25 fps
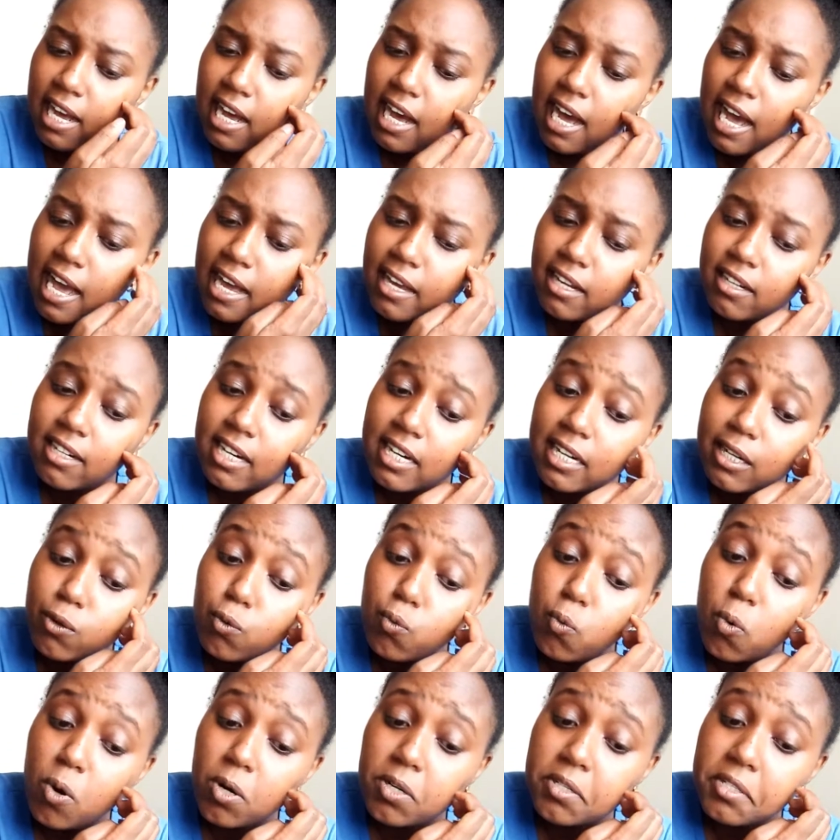I really
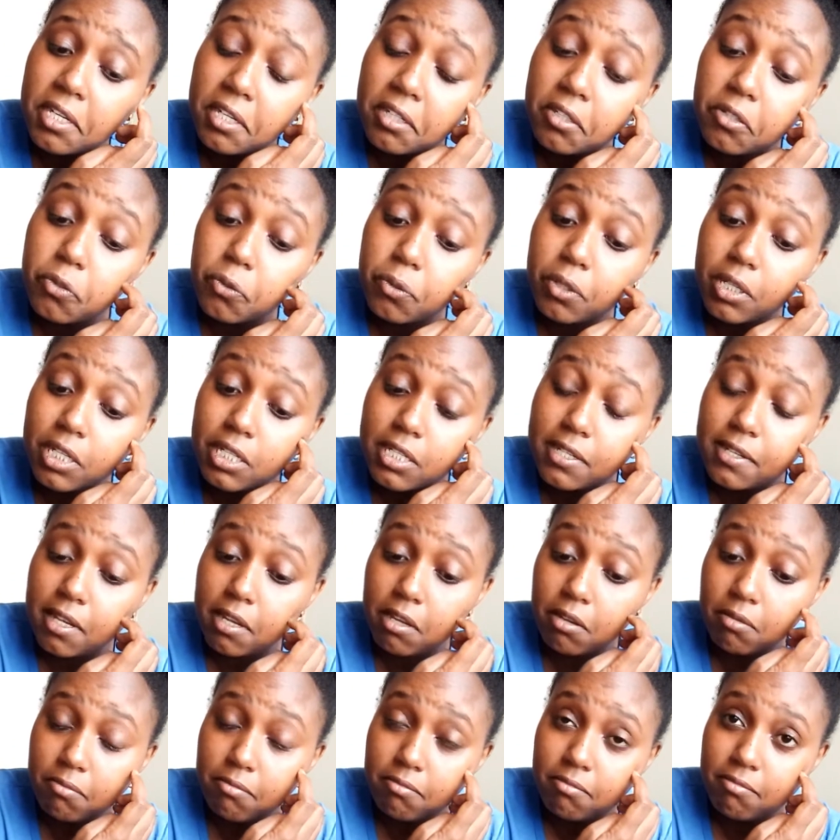wanted to kiss
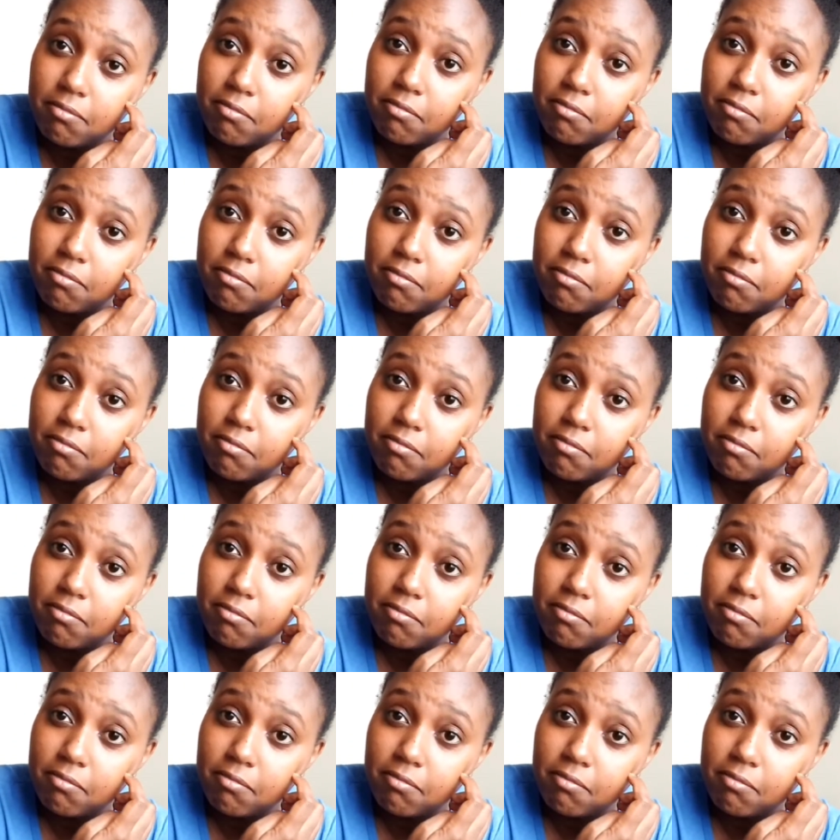him